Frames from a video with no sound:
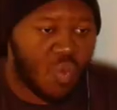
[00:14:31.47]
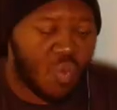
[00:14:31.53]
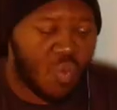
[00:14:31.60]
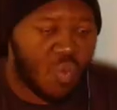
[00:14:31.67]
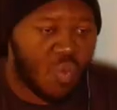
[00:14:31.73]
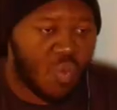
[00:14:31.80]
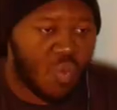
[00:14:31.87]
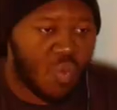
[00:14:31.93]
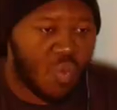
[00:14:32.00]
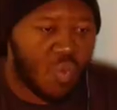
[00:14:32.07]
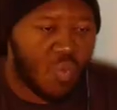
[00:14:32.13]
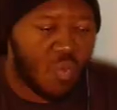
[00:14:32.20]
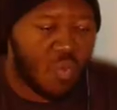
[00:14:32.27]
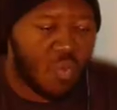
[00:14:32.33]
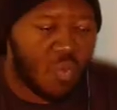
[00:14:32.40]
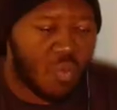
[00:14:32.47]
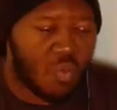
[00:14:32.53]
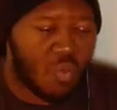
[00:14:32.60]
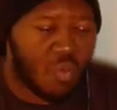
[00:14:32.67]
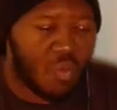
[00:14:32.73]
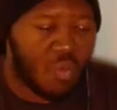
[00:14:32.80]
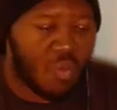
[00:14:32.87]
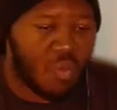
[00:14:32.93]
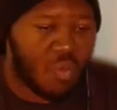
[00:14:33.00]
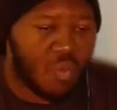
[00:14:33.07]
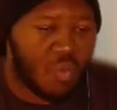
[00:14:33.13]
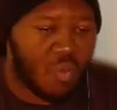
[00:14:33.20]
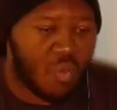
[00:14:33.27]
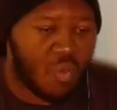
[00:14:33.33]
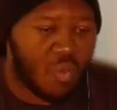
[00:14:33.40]

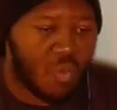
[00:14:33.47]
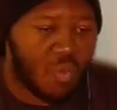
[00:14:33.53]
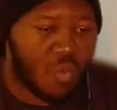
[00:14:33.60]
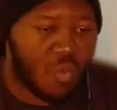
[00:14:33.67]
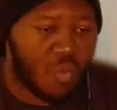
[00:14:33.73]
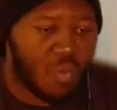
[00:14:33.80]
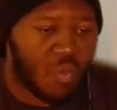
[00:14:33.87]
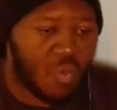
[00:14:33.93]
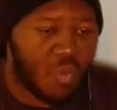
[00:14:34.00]
Nobody speaks.